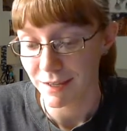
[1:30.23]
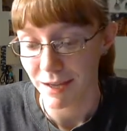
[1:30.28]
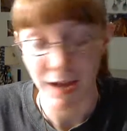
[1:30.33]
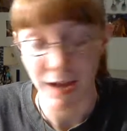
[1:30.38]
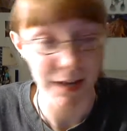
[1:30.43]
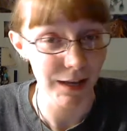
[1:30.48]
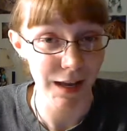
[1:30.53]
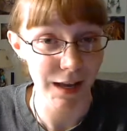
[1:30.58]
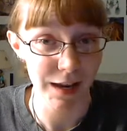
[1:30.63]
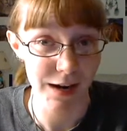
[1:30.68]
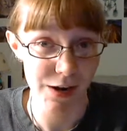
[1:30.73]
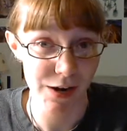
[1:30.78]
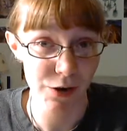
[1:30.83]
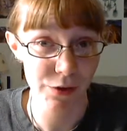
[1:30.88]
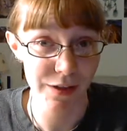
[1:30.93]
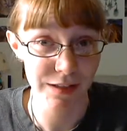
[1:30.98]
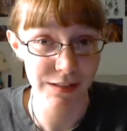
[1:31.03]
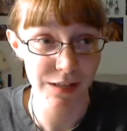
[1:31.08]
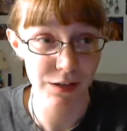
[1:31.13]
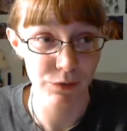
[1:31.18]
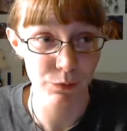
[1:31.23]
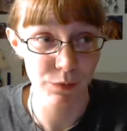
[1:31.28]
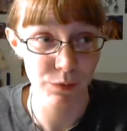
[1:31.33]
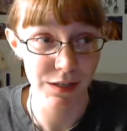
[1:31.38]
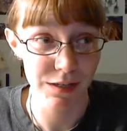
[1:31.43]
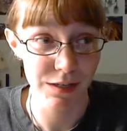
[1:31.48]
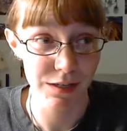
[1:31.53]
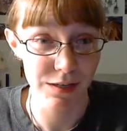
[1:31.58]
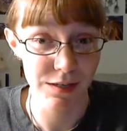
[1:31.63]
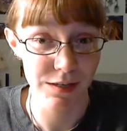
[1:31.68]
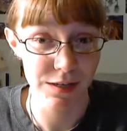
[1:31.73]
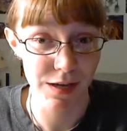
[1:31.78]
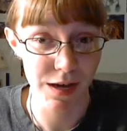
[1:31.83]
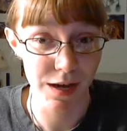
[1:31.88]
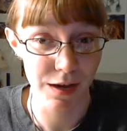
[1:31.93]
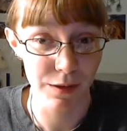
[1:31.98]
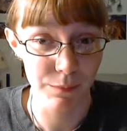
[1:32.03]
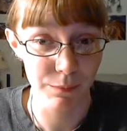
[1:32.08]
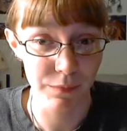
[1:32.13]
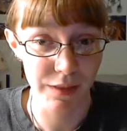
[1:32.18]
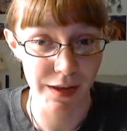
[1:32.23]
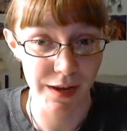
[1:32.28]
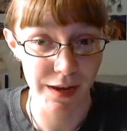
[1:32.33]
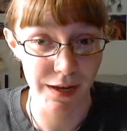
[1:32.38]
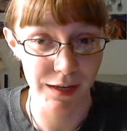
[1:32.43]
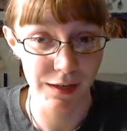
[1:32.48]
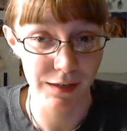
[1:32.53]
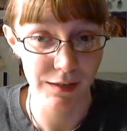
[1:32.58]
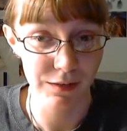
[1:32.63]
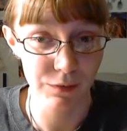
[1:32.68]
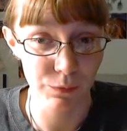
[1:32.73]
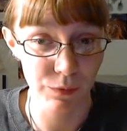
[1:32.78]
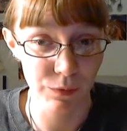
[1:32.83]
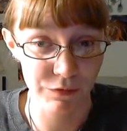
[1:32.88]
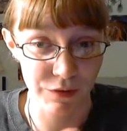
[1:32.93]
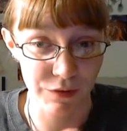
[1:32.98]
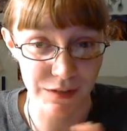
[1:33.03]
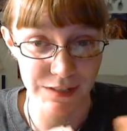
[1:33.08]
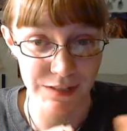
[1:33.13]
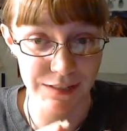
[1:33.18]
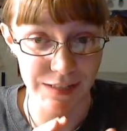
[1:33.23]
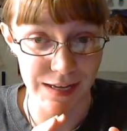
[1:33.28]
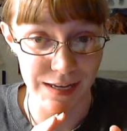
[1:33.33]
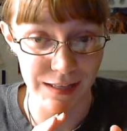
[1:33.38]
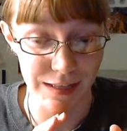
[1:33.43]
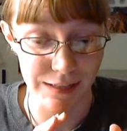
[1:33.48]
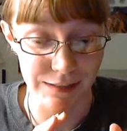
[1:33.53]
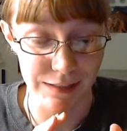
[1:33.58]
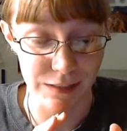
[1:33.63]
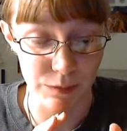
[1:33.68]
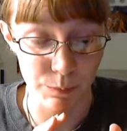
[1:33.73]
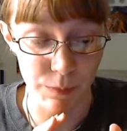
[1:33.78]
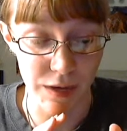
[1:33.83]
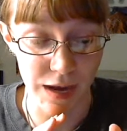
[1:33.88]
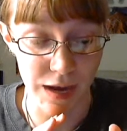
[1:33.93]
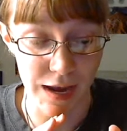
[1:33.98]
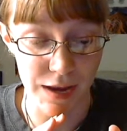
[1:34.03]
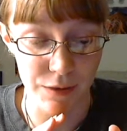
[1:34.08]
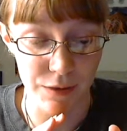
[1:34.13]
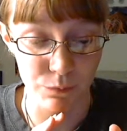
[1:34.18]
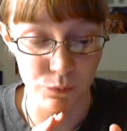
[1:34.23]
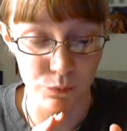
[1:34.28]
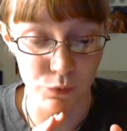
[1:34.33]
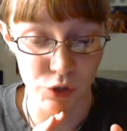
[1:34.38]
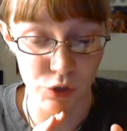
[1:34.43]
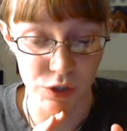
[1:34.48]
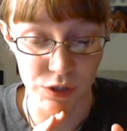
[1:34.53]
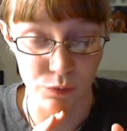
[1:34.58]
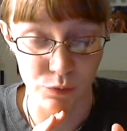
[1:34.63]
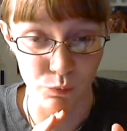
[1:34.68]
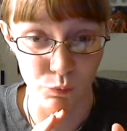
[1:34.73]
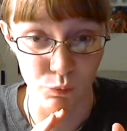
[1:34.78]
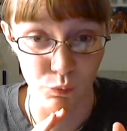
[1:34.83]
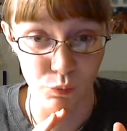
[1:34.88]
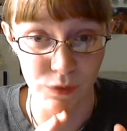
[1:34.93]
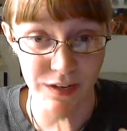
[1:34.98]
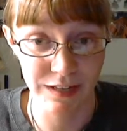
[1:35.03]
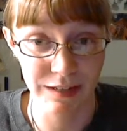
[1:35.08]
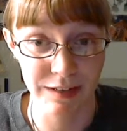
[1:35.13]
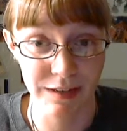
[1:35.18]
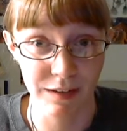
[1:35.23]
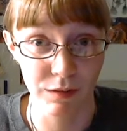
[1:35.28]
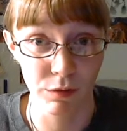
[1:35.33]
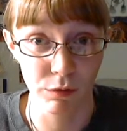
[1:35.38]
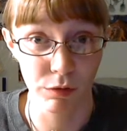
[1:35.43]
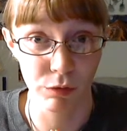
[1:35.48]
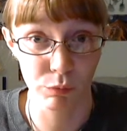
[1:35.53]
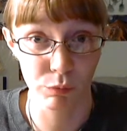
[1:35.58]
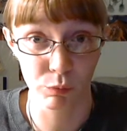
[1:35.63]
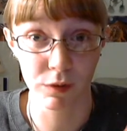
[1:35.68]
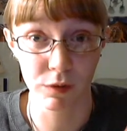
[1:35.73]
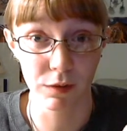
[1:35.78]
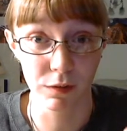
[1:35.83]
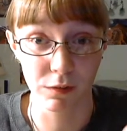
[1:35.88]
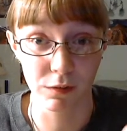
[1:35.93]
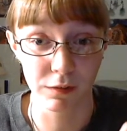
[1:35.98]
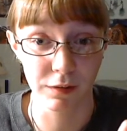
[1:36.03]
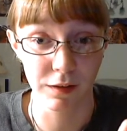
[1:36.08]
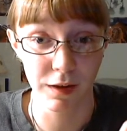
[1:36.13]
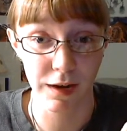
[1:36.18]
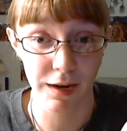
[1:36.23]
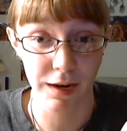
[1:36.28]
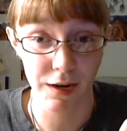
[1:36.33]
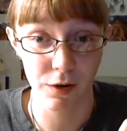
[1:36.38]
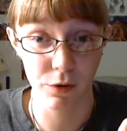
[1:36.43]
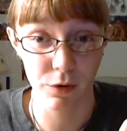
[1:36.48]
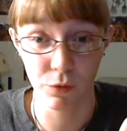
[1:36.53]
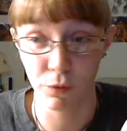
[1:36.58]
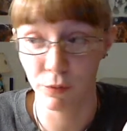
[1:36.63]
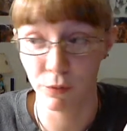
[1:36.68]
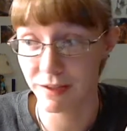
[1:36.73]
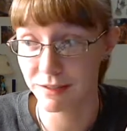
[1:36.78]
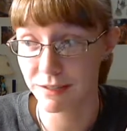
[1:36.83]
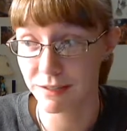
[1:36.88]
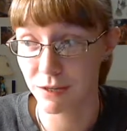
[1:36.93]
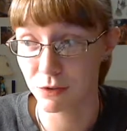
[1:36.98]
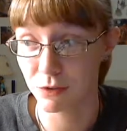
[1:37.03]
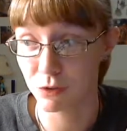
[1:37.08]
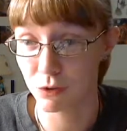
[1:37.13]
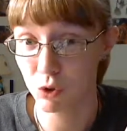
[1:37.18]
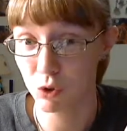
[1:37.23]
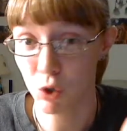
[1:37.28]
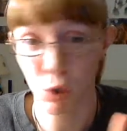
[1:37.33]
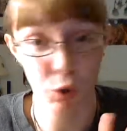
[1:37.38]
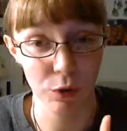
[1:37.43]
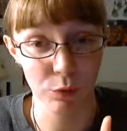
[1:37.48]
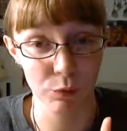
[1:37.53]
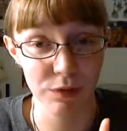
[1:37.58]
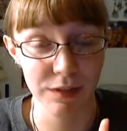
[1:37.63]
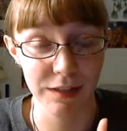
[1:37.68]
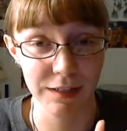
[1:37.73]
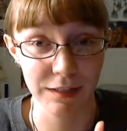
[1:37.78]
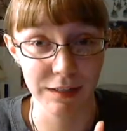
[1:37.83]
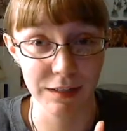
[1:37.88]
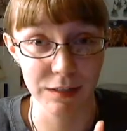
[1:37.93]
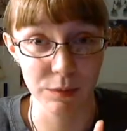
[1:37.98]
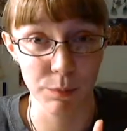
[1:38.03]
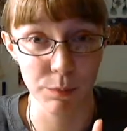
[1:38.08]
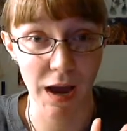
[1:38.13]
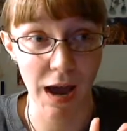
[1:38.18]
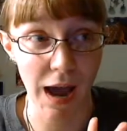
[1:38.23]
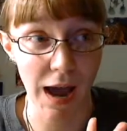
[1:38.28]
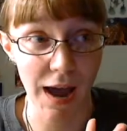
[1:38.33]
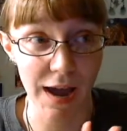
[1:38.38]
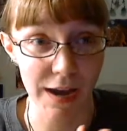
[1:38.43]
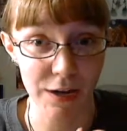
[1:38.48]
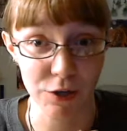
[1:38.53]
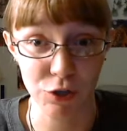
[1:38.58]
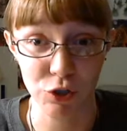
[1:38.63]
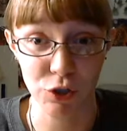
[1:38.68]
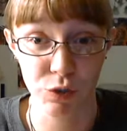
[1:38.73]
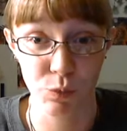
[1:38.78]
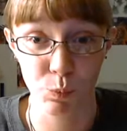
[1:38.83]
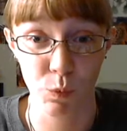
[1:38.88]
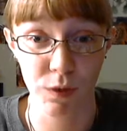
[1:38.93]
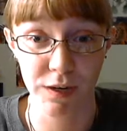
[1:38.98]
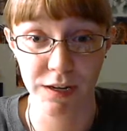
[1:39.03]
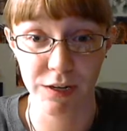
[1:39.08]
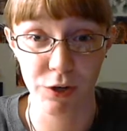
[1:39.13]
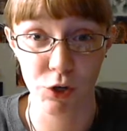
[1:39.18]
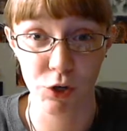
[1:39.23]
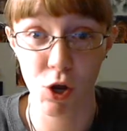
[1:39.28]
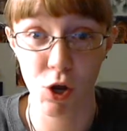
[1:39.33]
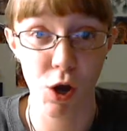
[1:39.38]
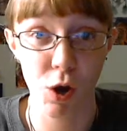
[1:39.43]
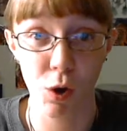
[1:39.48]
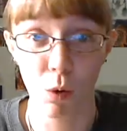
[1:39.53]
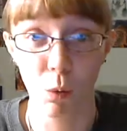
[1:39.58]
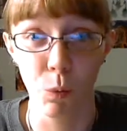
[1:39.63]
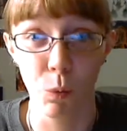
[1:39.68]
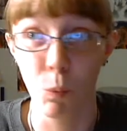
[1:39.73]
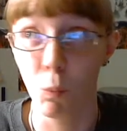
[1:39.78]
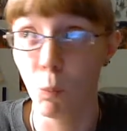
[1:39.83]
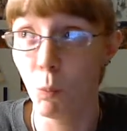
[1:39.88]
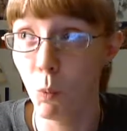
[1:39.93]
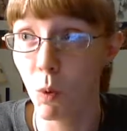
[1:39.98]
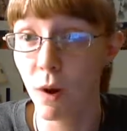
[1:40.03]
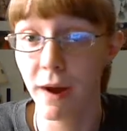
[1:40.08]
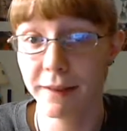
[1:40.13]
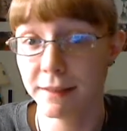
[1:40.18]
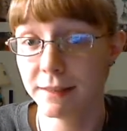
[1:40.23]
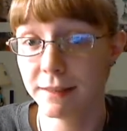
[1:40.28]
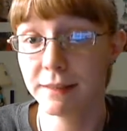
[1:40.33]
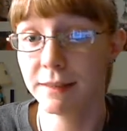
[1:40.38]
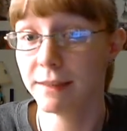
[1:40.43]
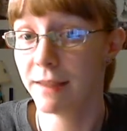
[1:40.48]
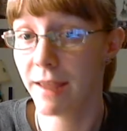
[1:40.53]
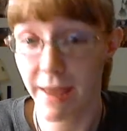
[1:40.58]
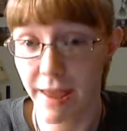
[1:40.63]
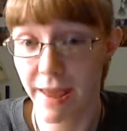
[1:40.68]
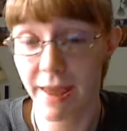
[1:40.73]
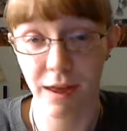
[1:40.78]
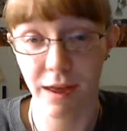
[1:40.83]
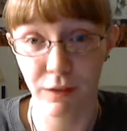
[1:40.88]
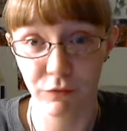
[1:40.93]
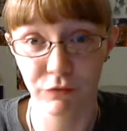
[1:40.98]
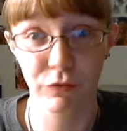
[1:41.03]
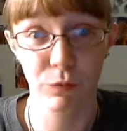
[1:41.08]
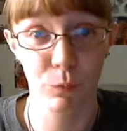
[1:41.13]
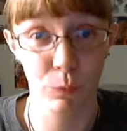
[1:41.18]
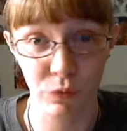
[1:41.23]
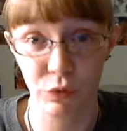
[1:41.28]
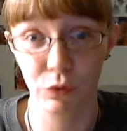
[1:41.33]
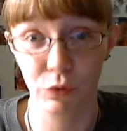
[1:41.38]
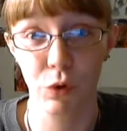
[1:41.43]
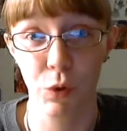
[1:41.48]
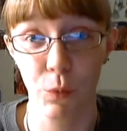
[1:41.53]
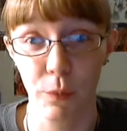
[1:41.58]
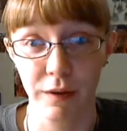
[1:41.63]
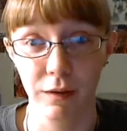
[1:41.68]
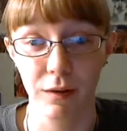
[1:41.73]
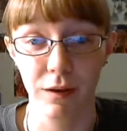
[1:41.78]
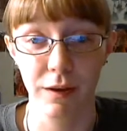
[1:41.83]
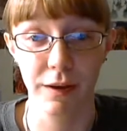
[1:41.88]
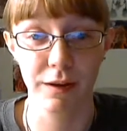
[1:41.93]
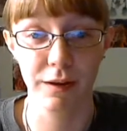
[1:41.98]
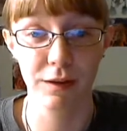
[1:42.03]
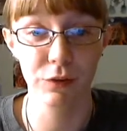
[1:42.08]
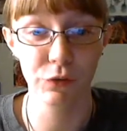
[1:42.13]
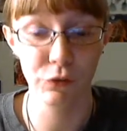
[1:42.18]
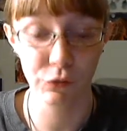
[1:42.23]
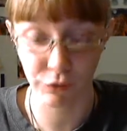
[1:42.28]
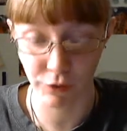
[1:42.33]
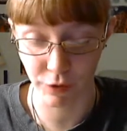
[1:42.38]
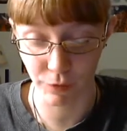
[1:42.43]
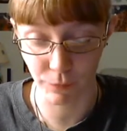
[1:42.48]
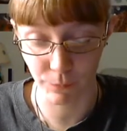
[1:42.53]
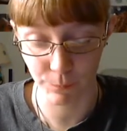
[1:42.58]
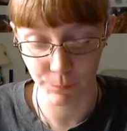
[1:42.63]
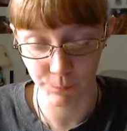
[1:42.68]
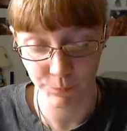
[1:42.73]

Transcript: I, and I know that sounds really dumb, like, if I say it like this, but I'm just really thrilled. And I know that sounds totally ridiculous, but I just wanted to know what the F was going on. So,